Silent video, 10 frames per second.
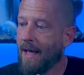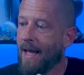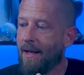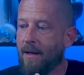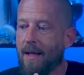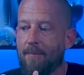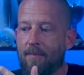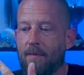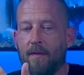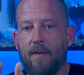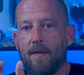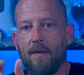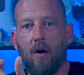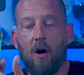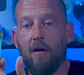and
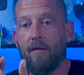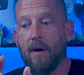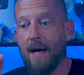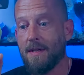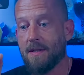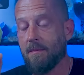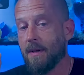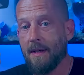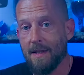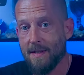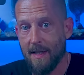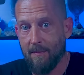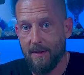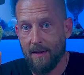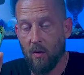the offer hasn't been
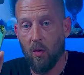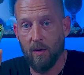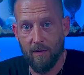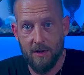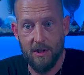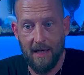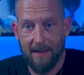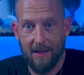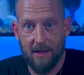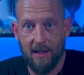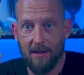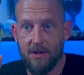accepted or rejected yet.